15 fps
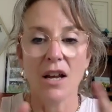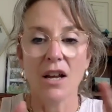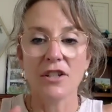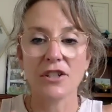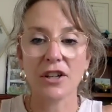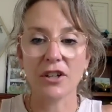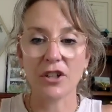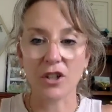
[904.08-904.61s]

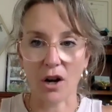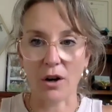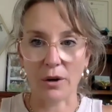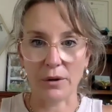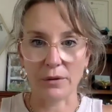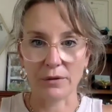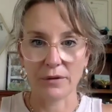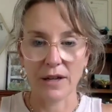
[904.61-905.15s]
So go
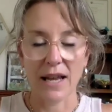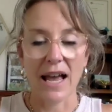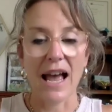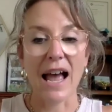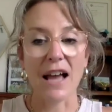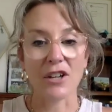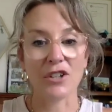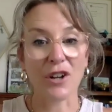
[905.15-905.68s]

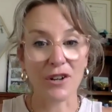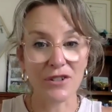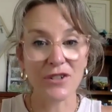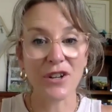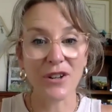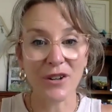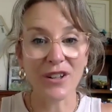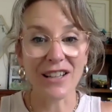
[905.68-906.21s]
do
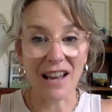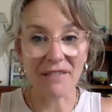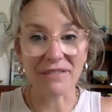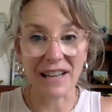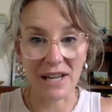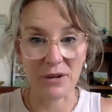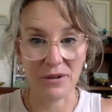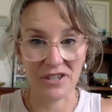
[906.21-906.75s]
your love
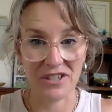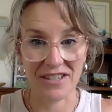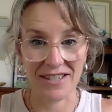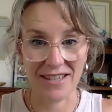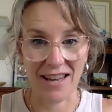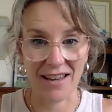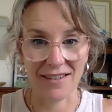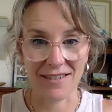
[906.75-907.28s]
languages
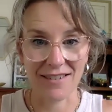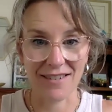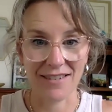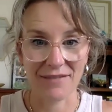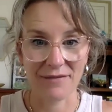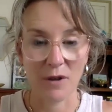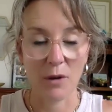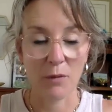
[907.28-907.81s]
test,
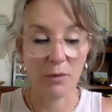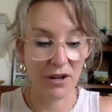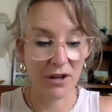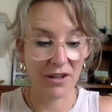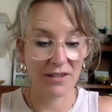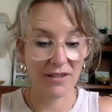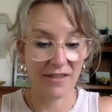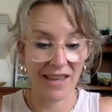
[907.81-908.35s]

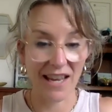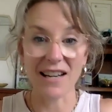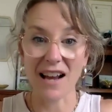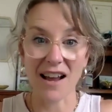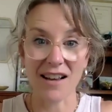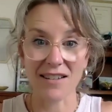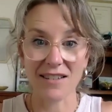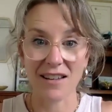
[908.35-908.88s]
because then
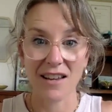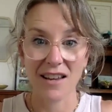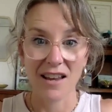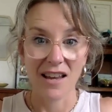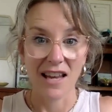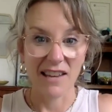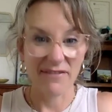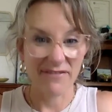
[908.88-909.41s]
ask,
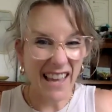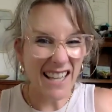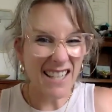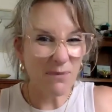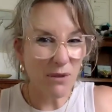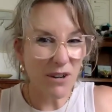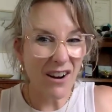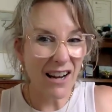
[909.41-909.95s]
if that's
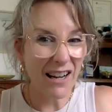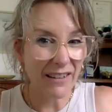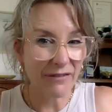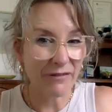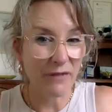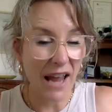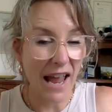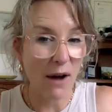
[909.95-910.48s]

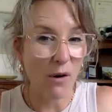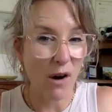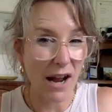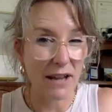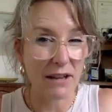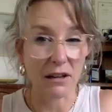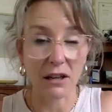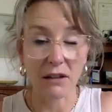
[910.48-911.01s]
how
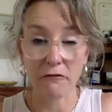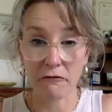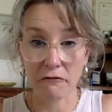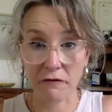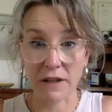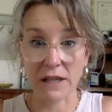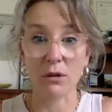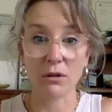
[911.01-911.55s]
I
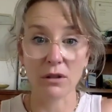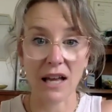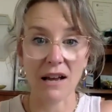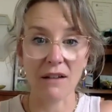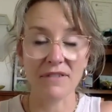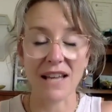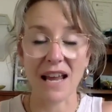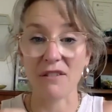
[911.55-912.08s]
feel
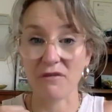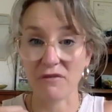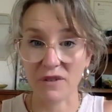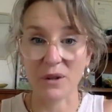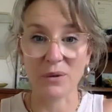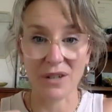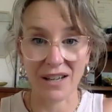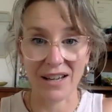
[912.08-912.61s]
loved and
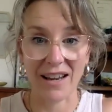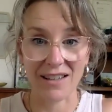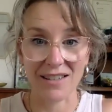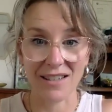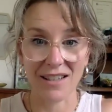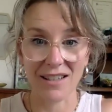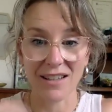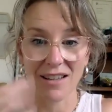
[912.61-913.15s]
feel
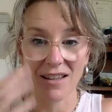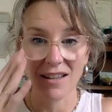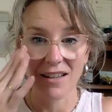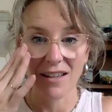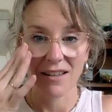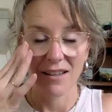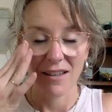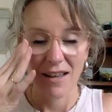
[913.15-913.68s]
connected,
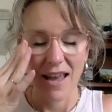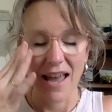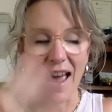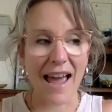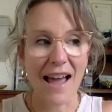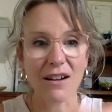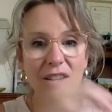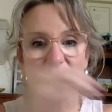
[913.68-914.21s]

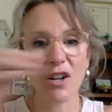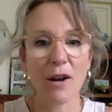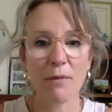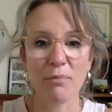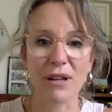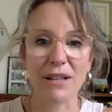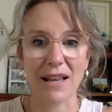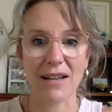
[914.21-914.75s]
how can I
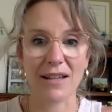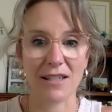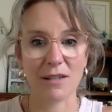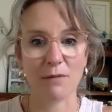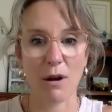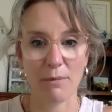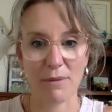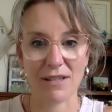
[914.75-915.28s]
bring that into
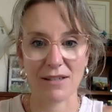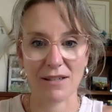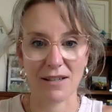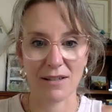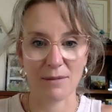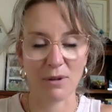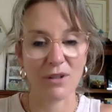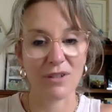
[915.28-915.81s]
my
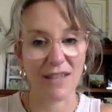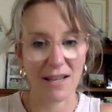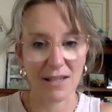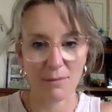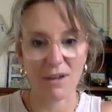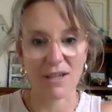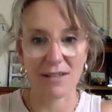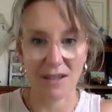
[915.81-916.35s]
business? Because that's
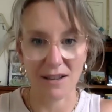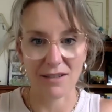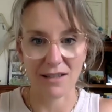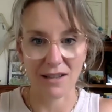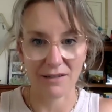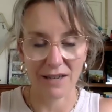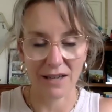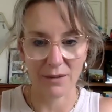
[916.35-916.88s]
my sales
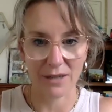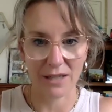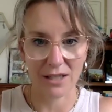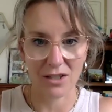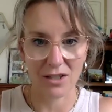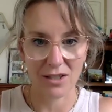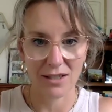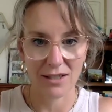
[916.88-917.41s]
love
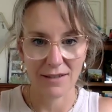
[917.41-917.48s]
language.